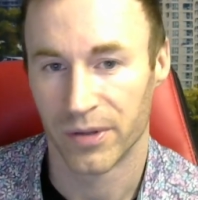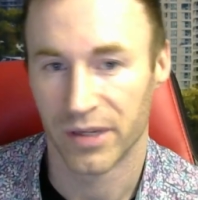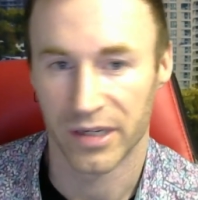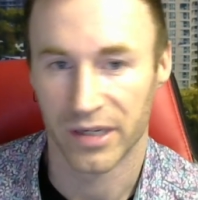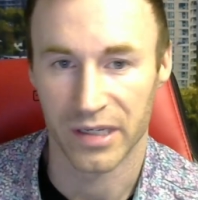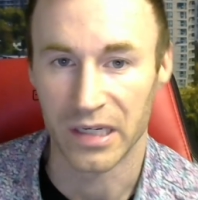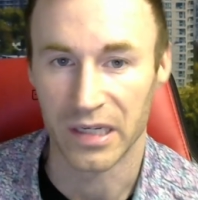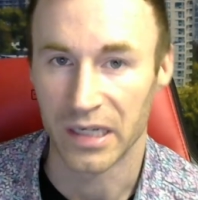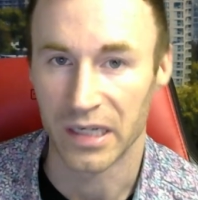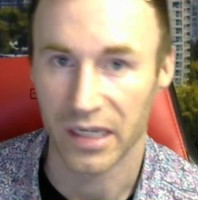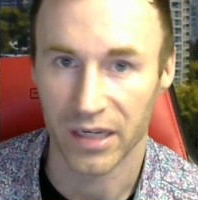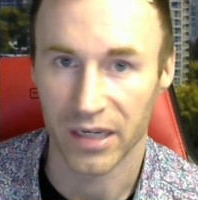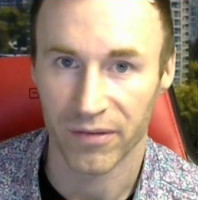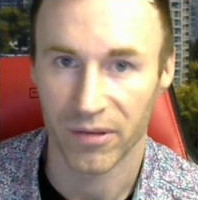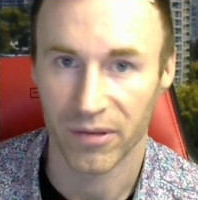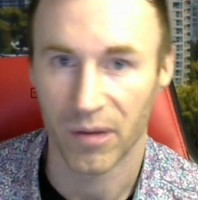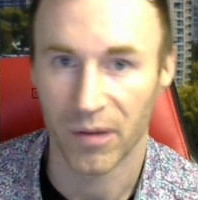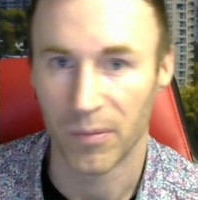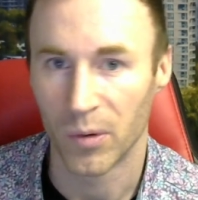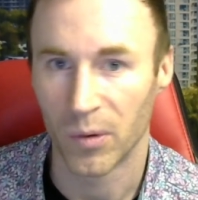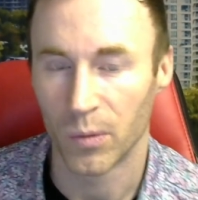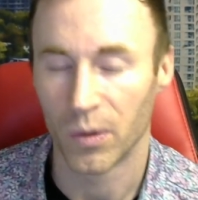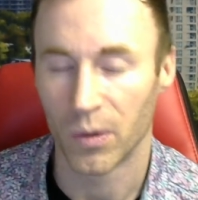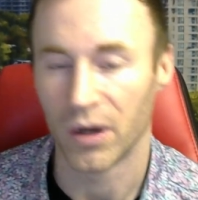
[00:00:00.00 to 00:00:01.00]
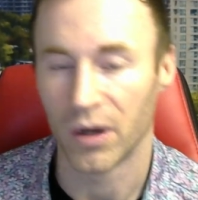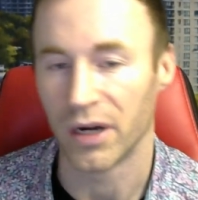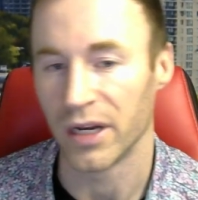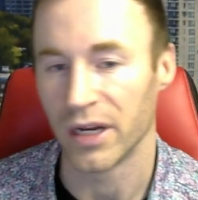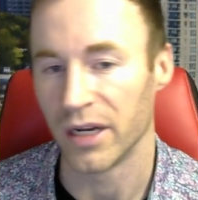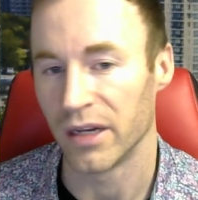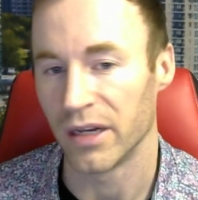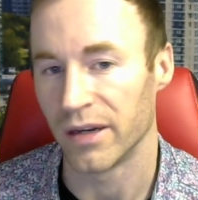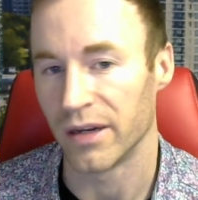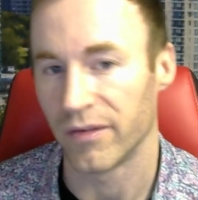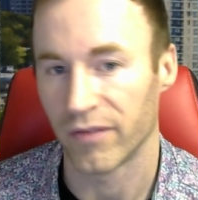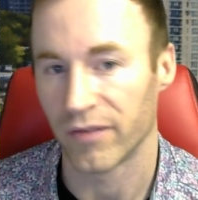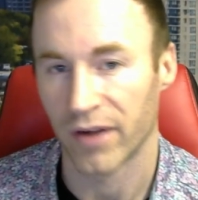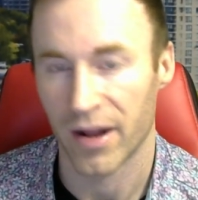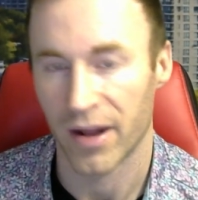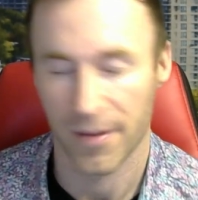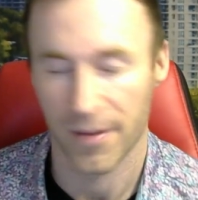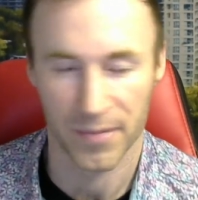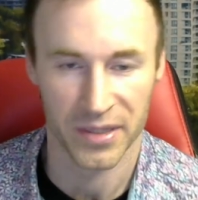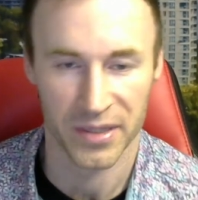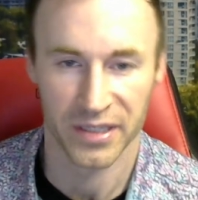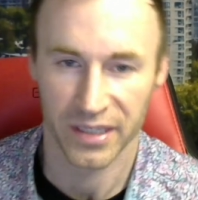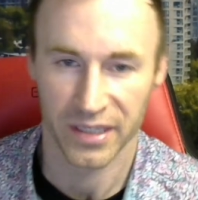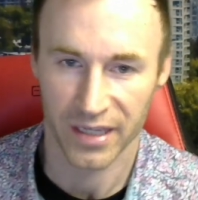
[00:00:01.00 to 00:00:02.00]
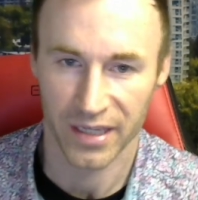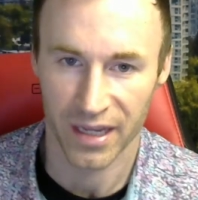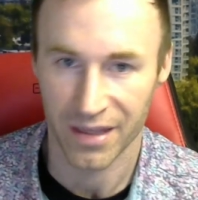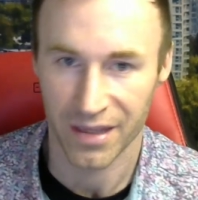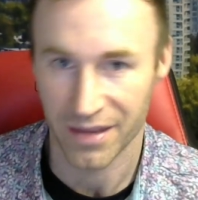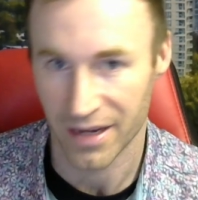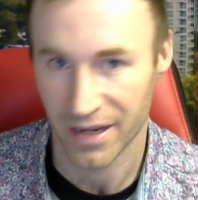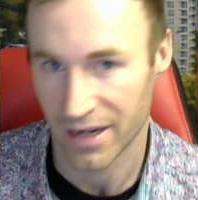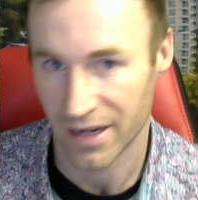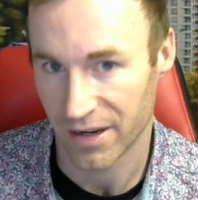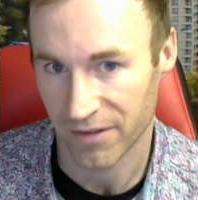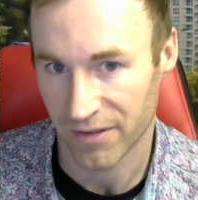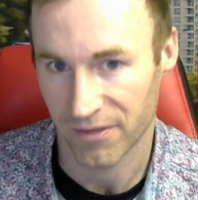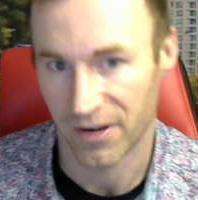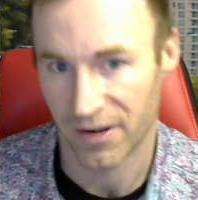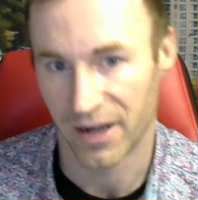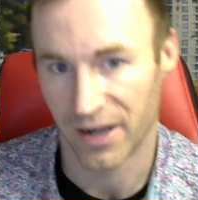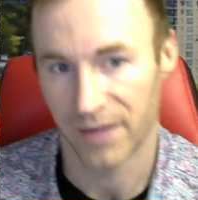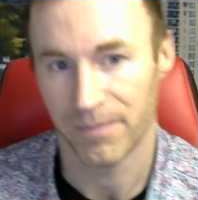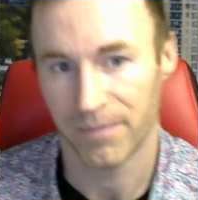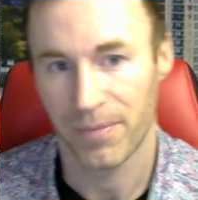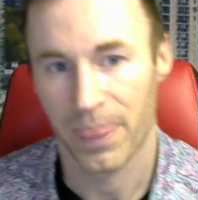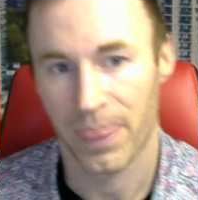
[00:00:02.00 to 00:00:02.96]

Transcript: They need to give them a warning, and if it happens again, they get a fine.